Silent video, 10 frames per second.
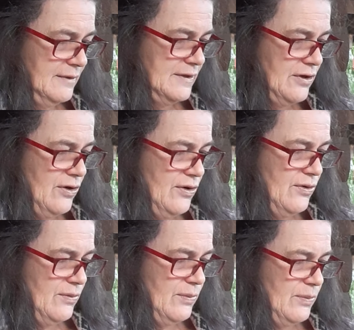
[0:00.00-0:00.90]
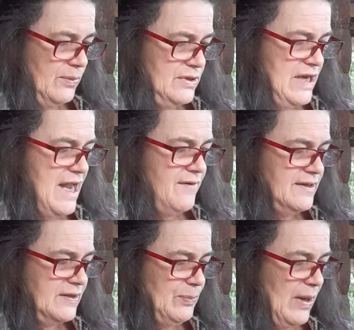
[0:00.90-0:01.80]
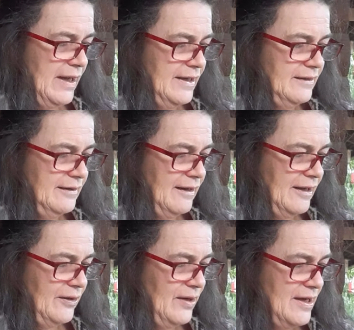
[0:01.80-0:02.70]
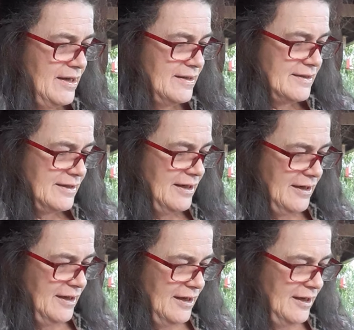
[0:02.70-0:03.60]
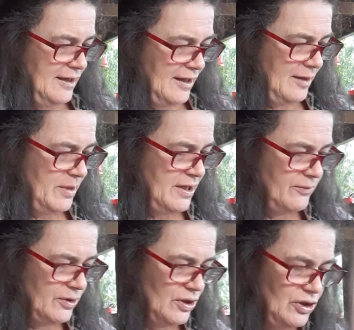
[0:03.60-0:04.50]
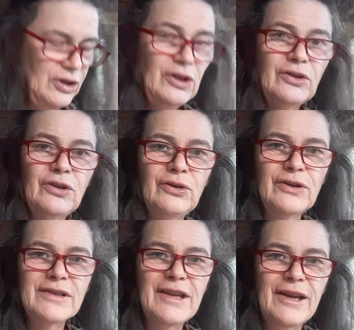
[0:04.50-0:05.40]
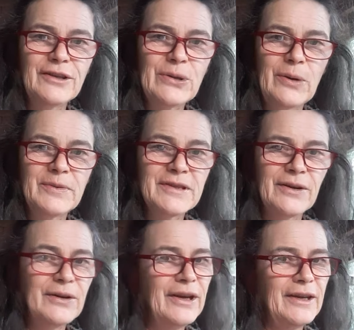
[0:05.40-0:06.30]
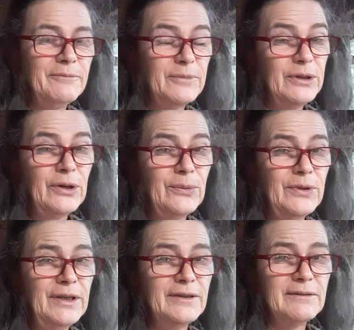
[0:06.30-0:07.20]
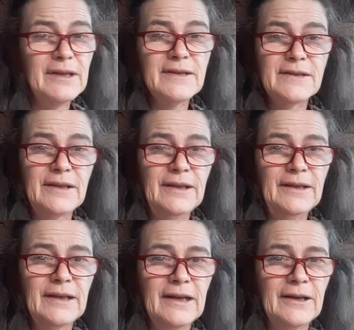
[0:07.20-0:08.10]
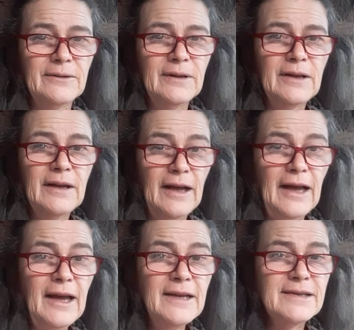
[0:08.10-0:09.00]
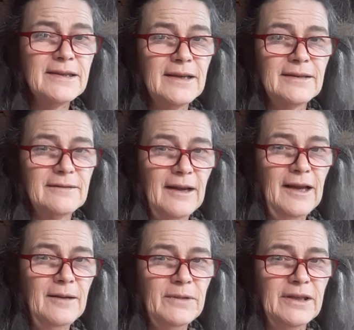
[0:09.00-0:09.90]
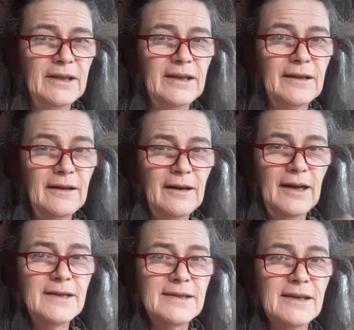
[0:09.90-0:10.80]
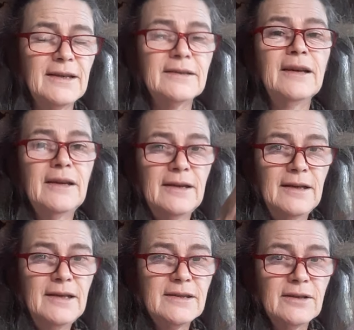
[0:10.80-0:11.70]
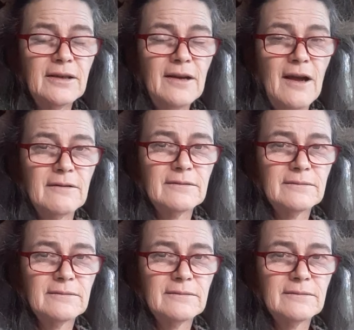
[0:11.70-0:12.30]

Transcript: So David's mind now has, I mean, what he could do is take Joab and say, okay, you know what? As the king now, I said, I'm the king. I said he's going to go.